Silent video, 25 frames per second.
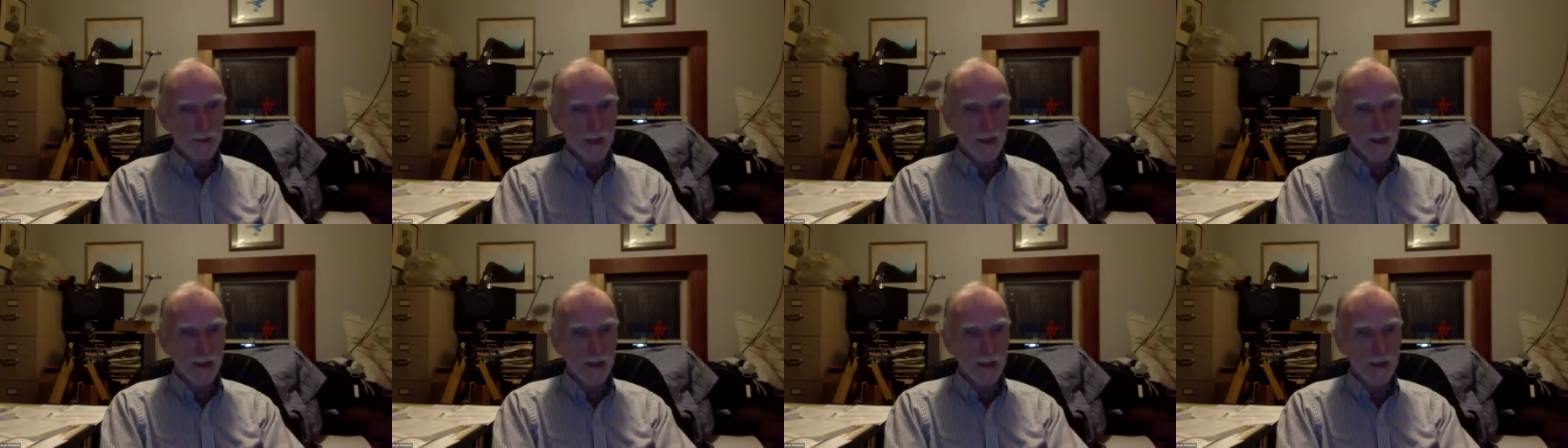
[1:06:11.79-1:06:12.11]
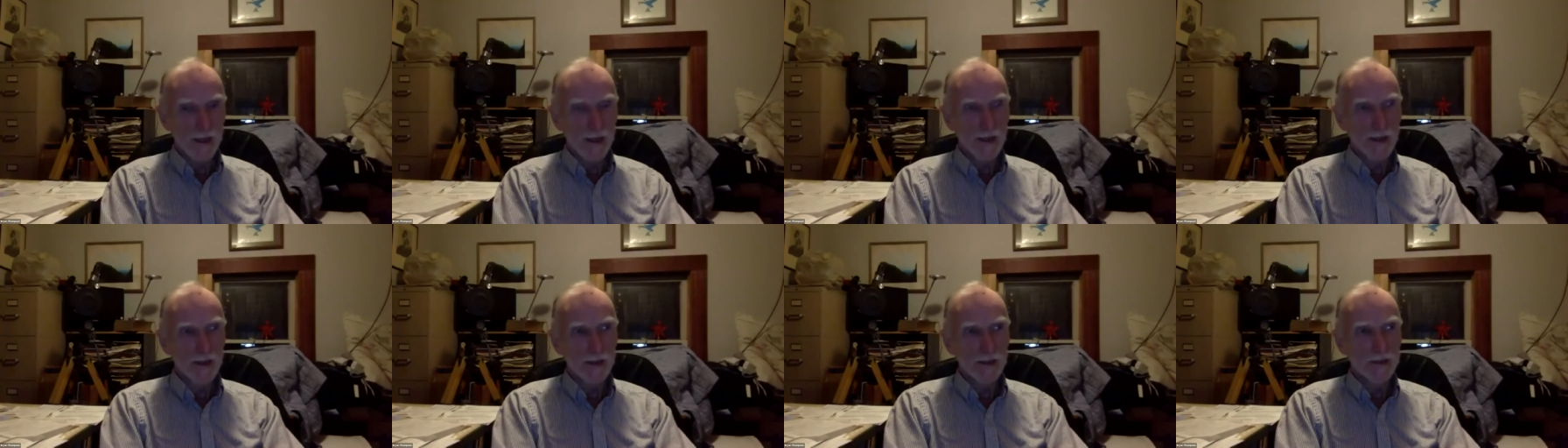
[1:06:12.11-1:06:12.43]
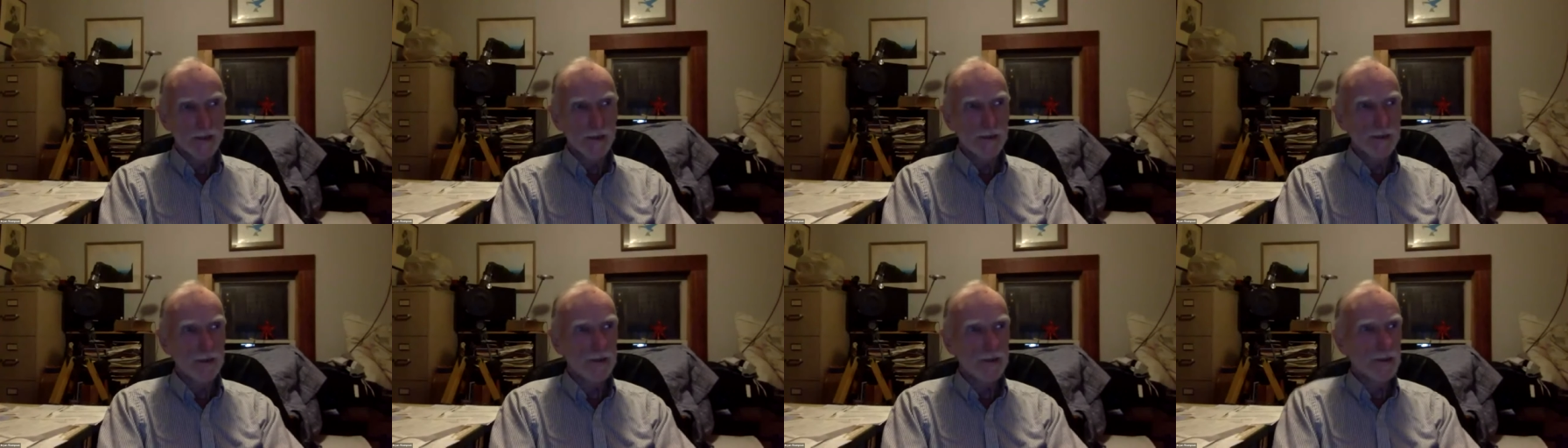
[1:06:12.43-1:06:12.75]

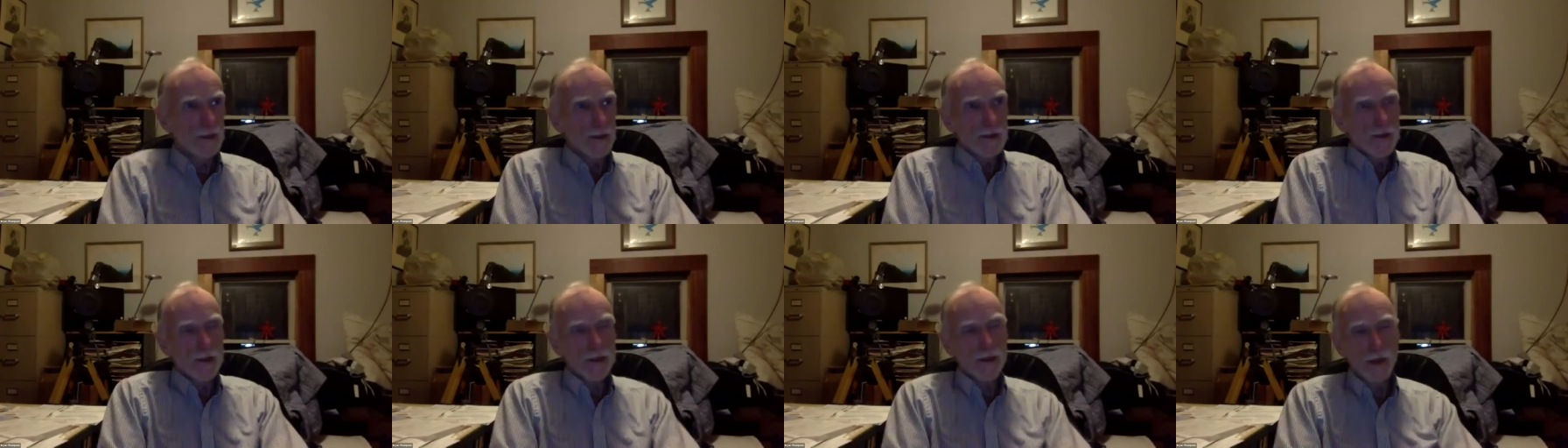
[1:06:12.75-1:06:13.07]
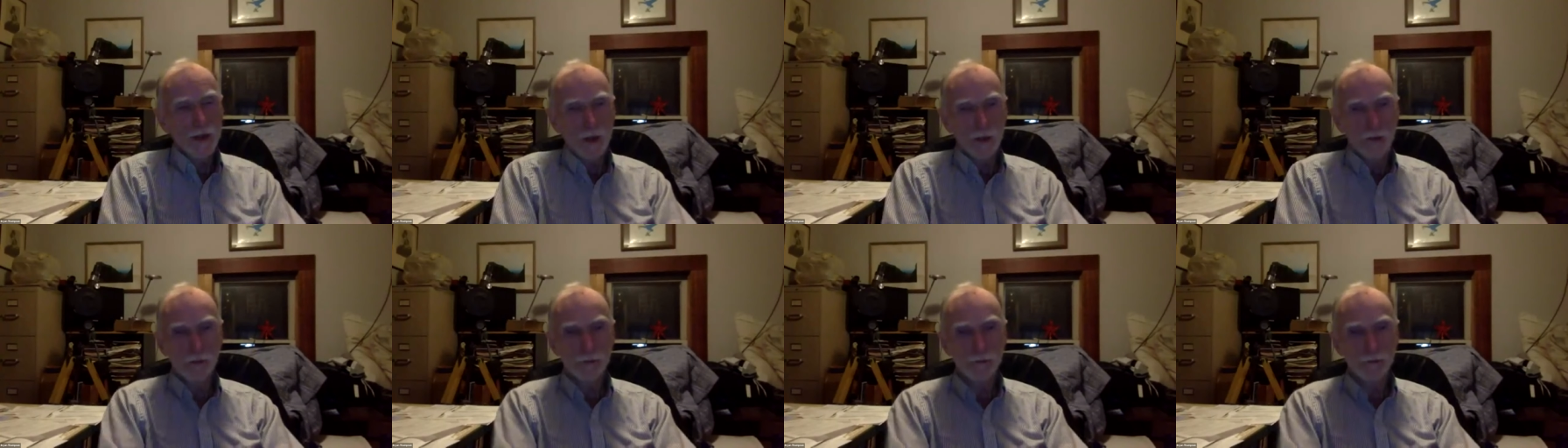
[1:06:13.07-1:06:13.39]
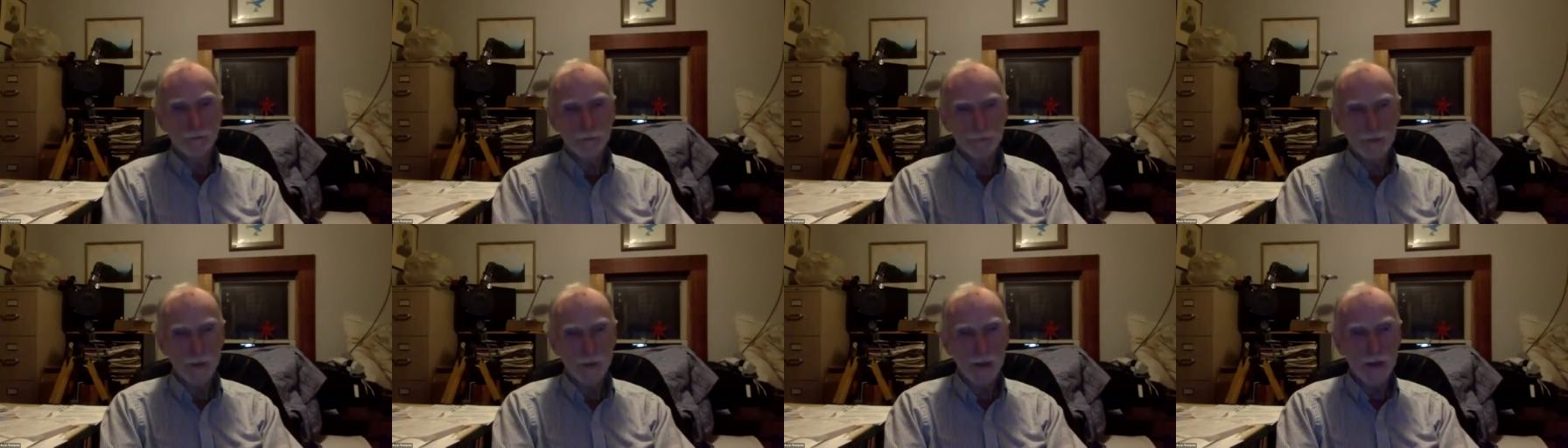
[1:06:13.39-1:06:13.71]
and so
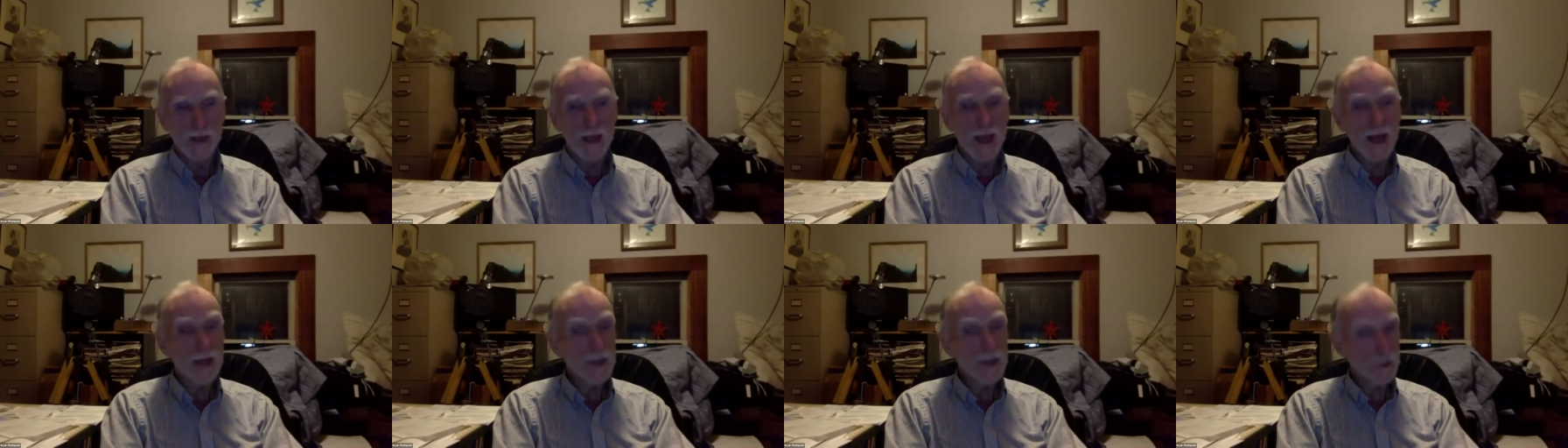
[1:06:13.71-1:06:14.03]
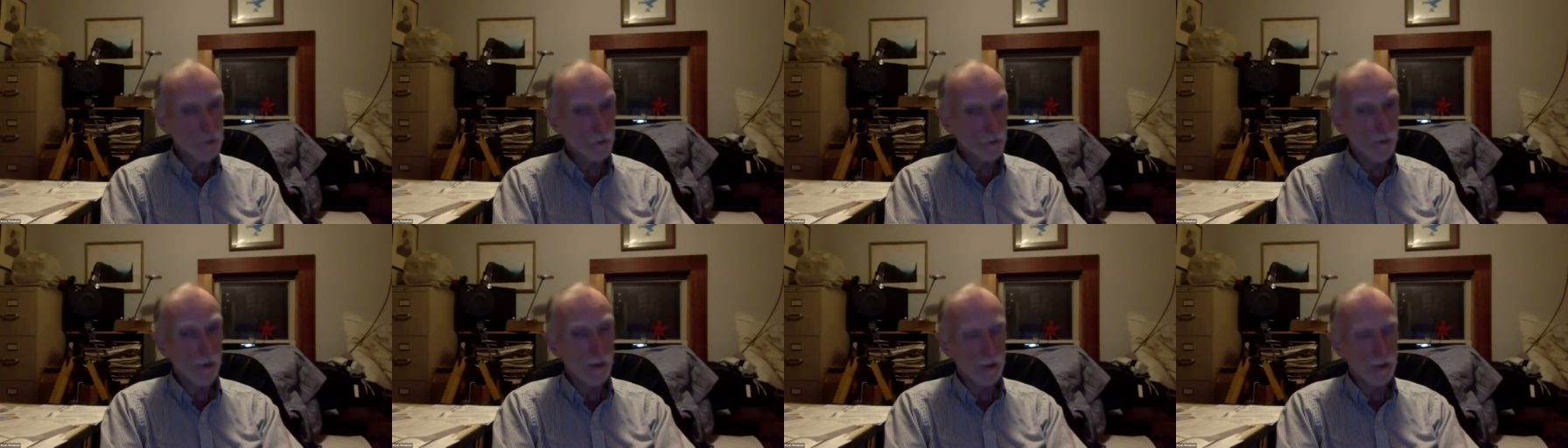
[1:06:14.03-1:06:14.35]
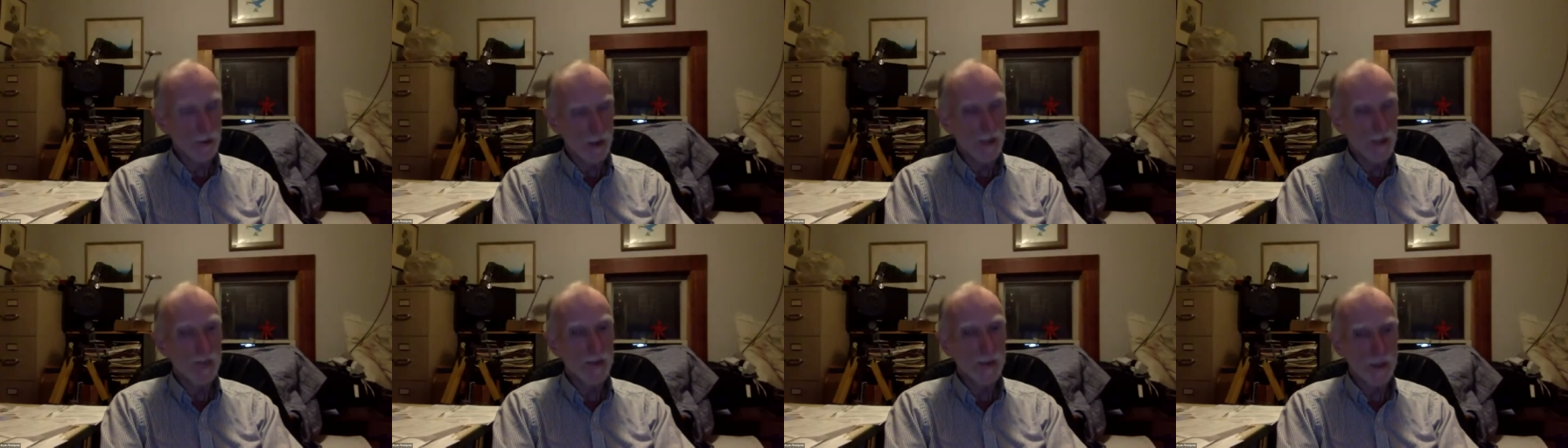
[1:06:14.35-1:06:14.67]
that's
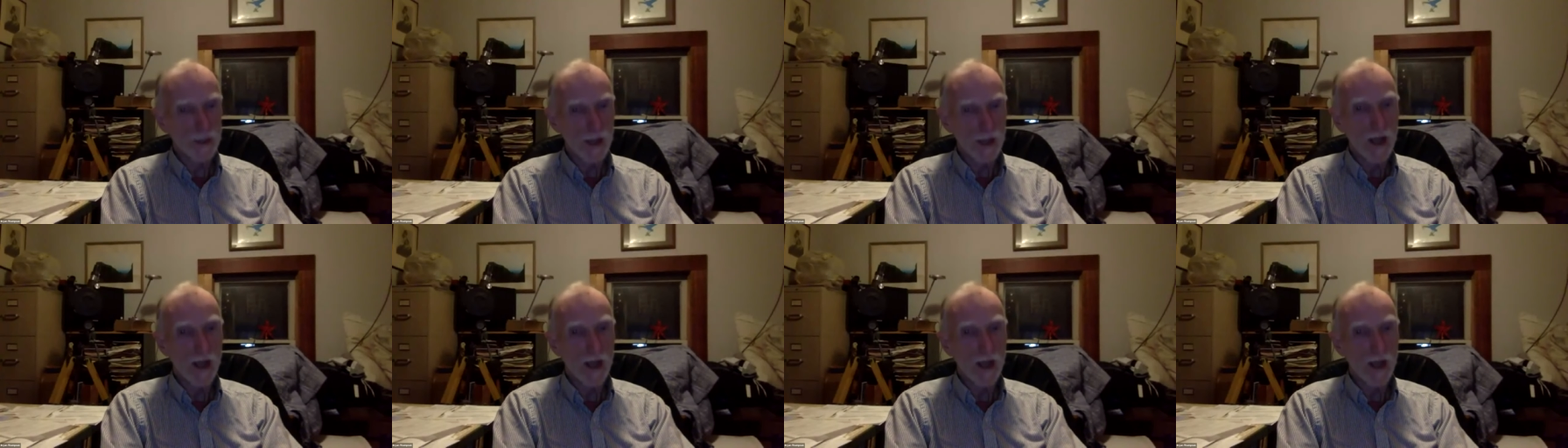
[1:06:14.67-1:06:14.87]
when I did,